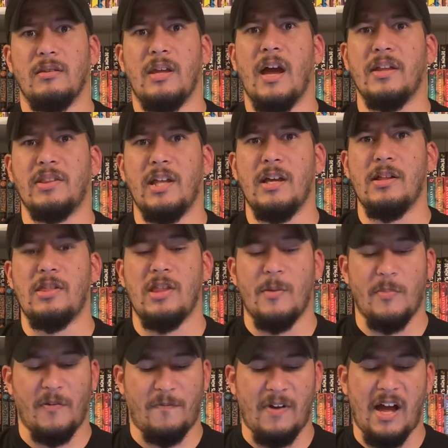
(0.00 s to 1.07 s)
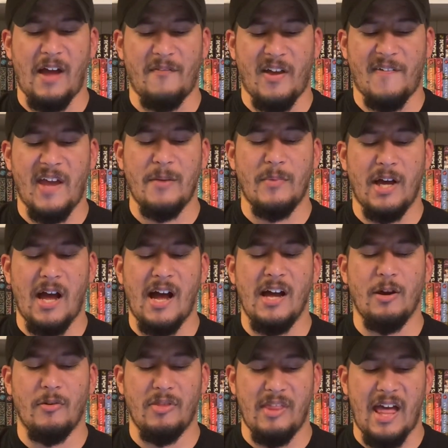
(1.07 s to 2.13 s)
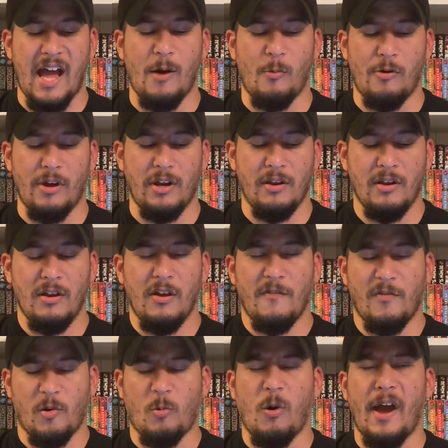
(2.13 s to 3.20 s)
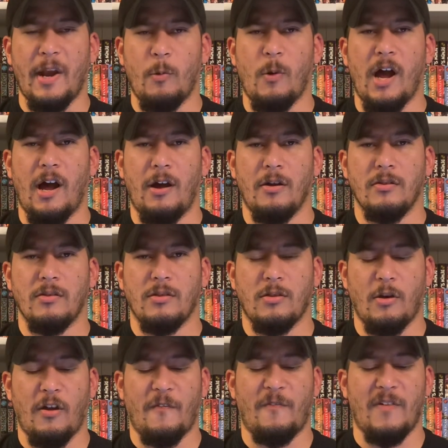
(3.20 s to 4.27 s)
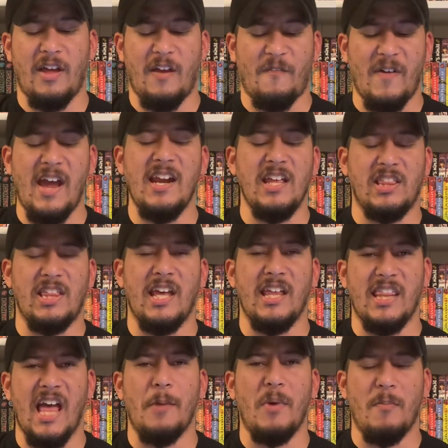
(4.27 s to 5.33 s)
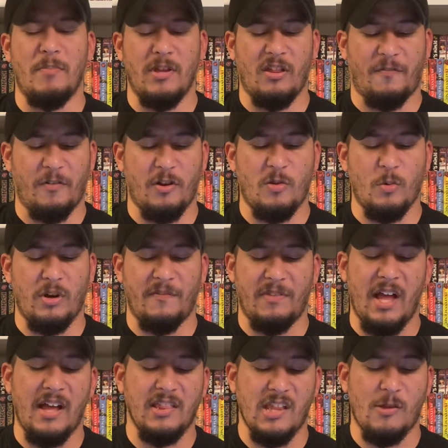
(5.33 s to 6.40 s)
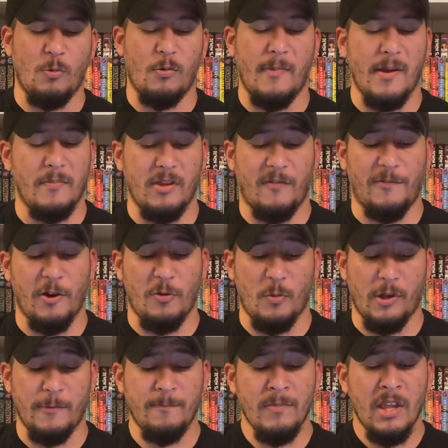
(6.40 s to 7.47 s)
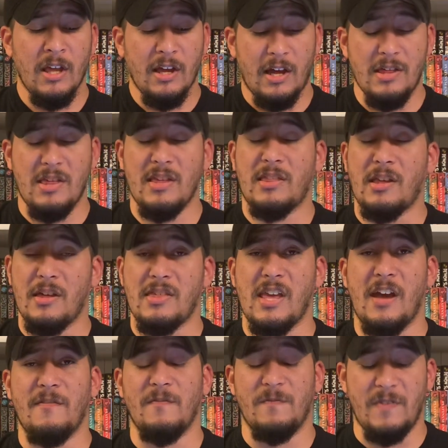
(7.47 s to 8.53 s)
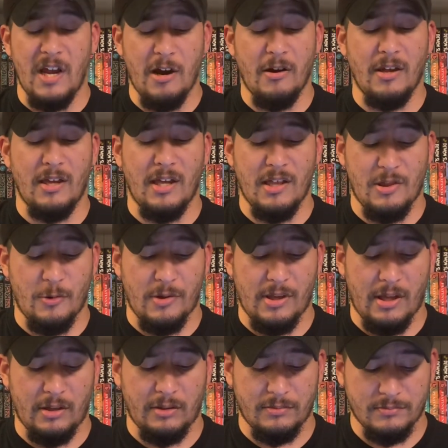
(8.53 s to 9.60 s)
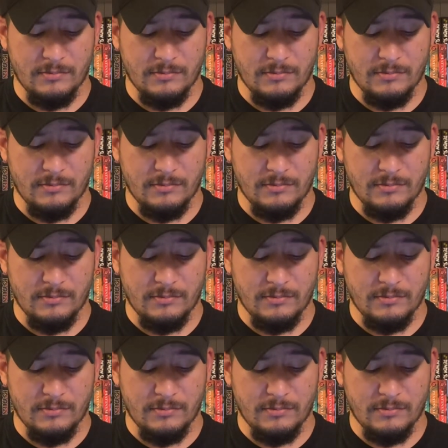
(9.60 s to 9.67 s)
Yeah, I think it's number 5. I've had my eye on that one for quite a while. So if anything, that might be the first one. If not, this one might be the first one. Because this does sound very interesting.